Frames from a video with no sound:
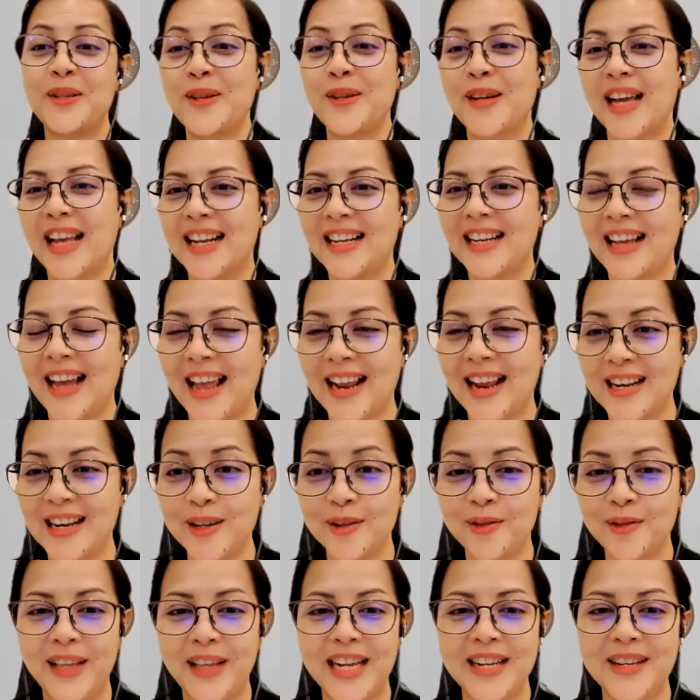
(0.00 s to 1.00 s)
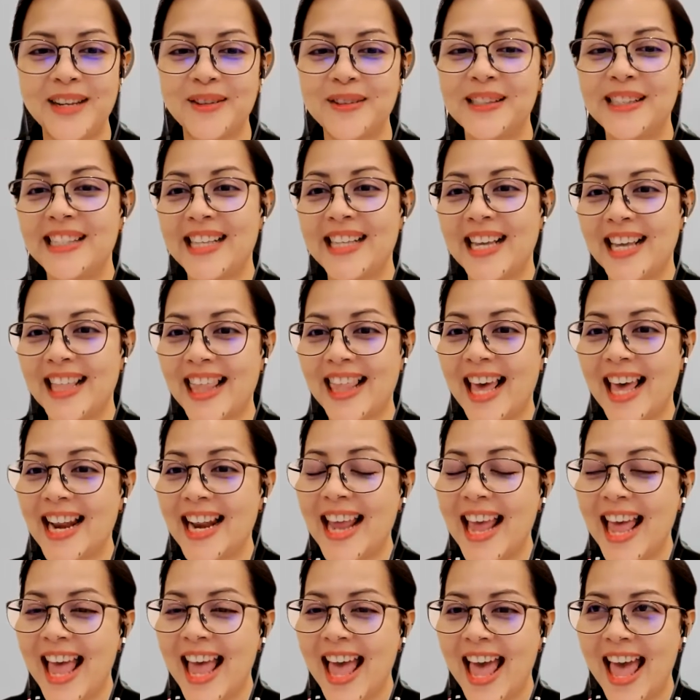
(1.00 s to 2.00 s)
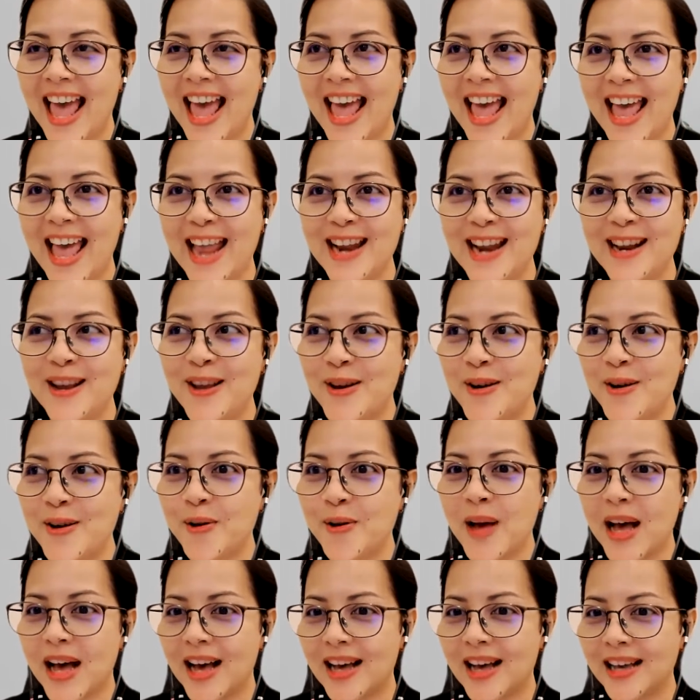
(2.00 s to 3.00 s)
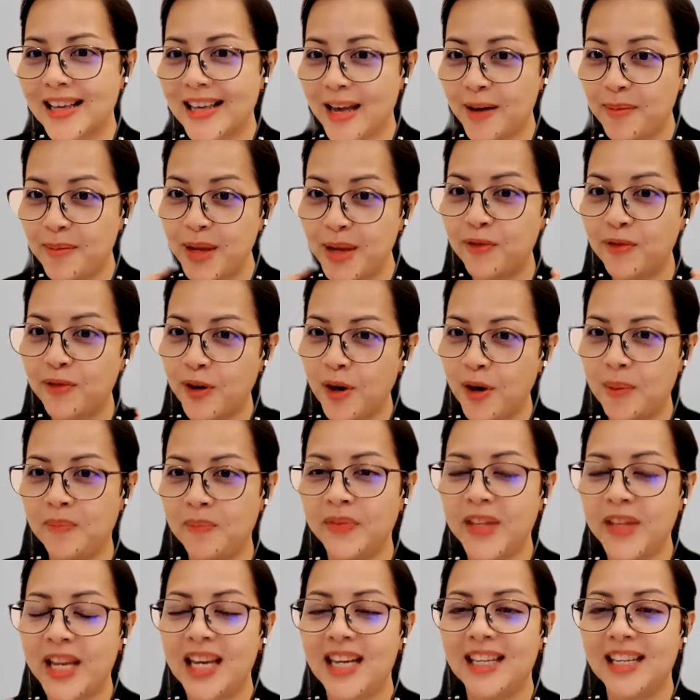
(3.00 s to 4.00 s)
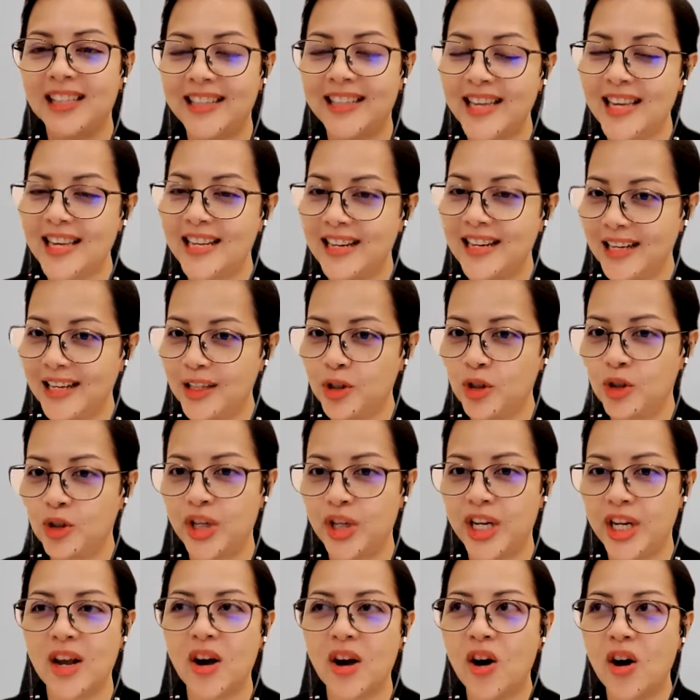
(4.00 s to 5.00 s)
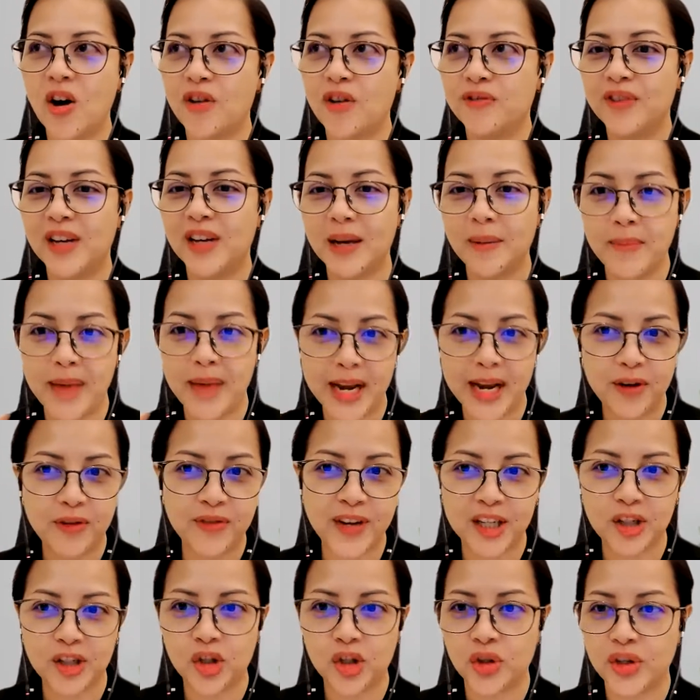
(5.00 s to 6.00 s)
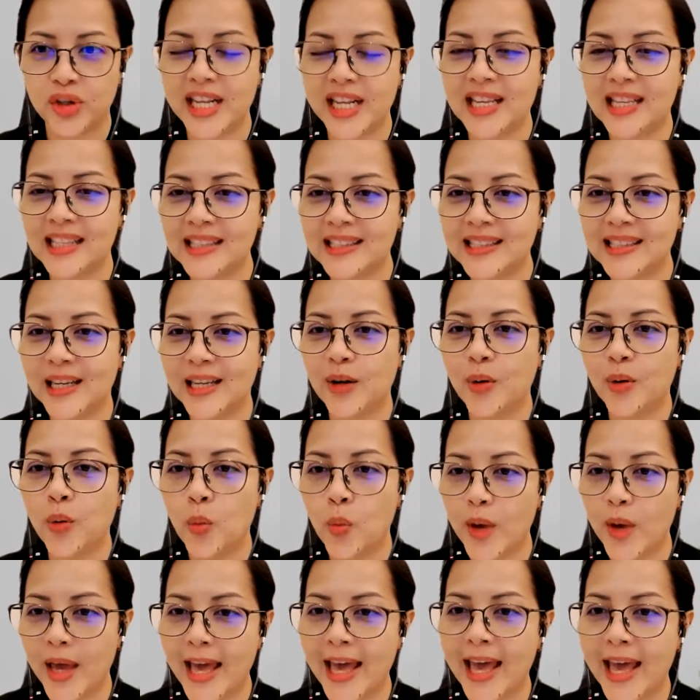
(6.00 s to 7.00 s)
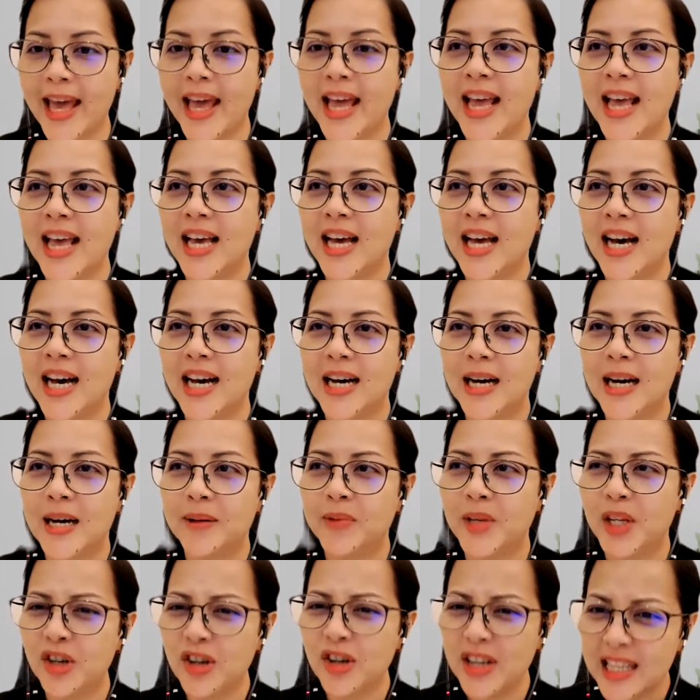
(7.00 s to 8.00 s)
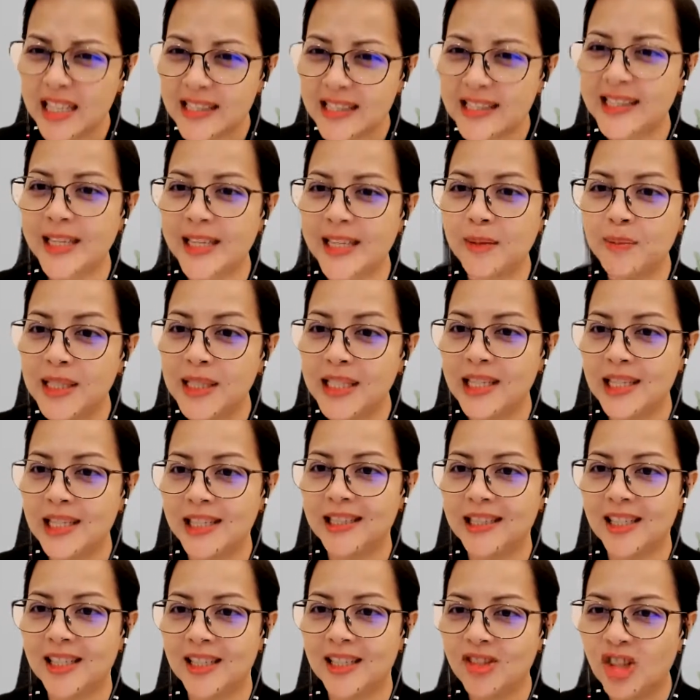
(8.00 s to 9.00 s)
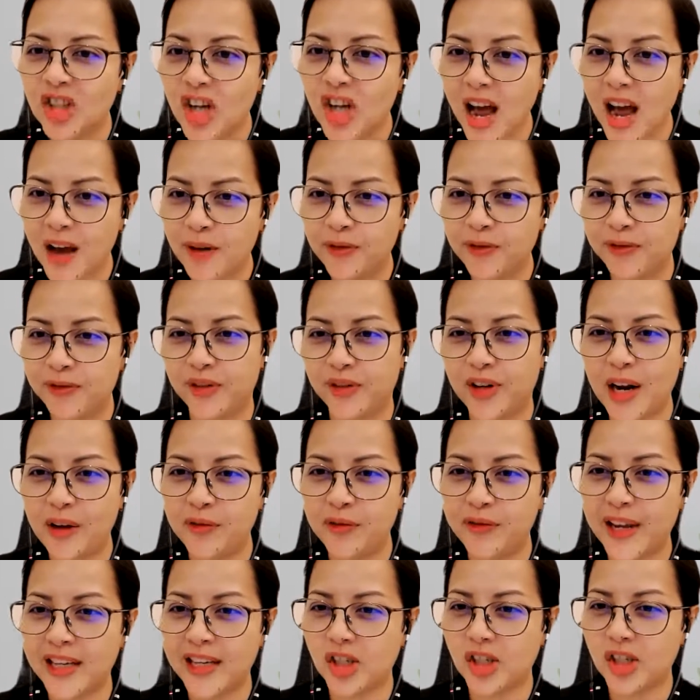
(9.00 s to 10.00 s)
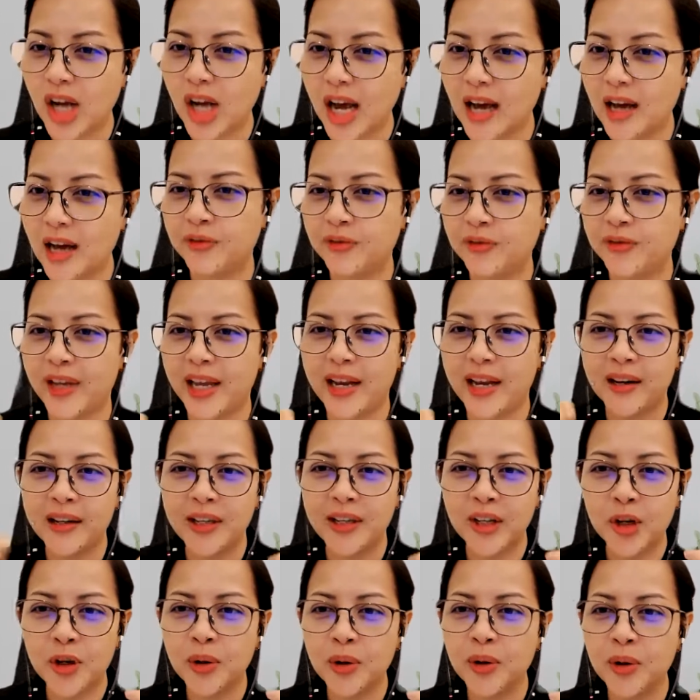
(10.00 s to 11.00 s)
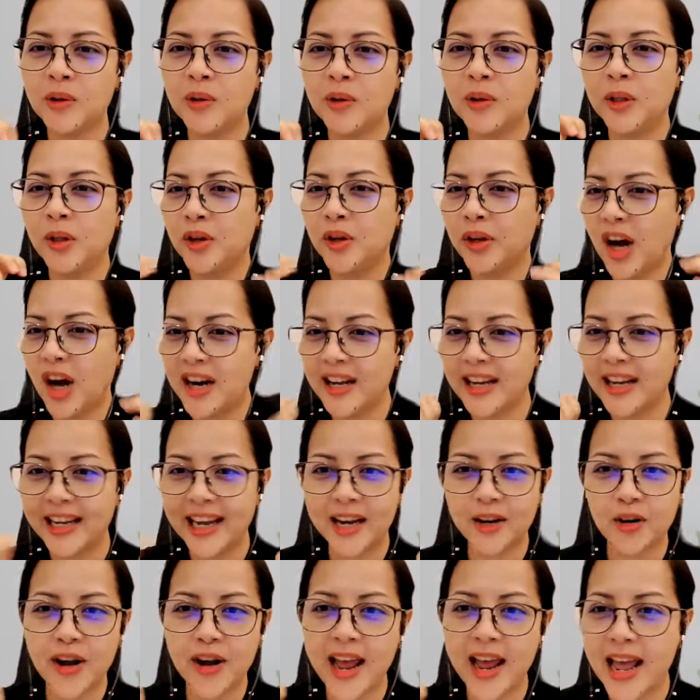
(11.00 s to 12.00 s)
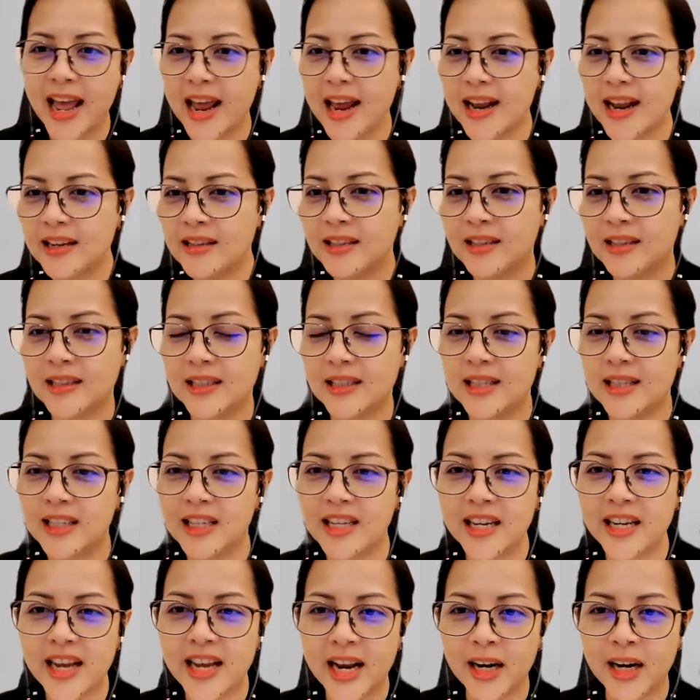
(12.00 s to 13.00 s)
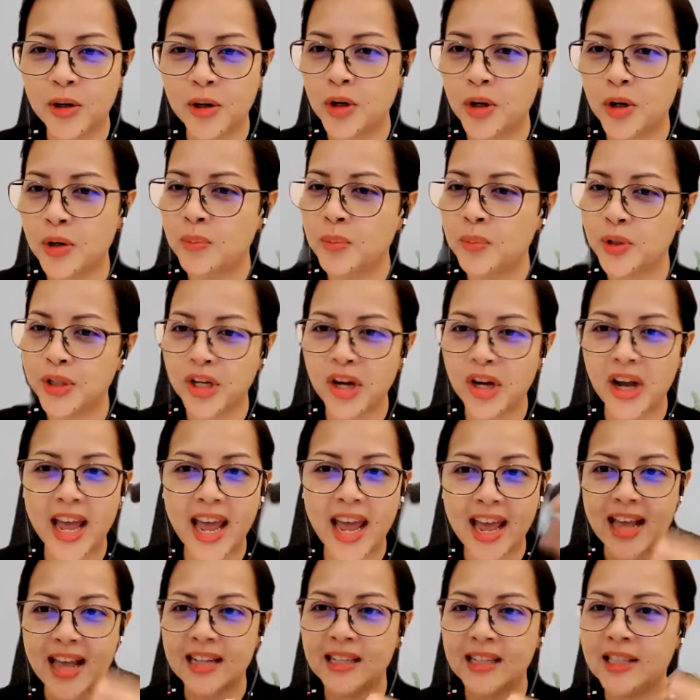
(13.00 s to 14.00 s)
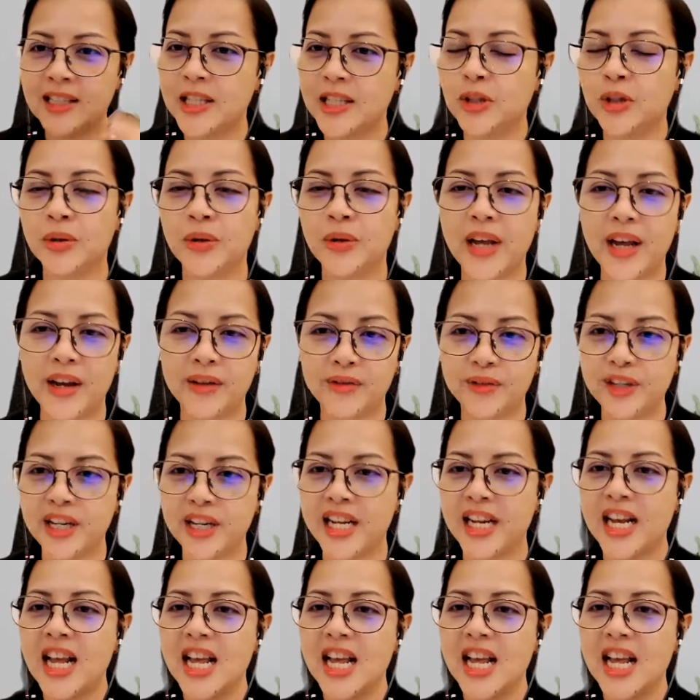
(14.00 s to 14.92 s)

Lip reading: I love that you say that. And, coming from the industry of manufacturing itself, where, it seems a little tough, rough and tough, and, you got to get your hands dirty and, put your hands into every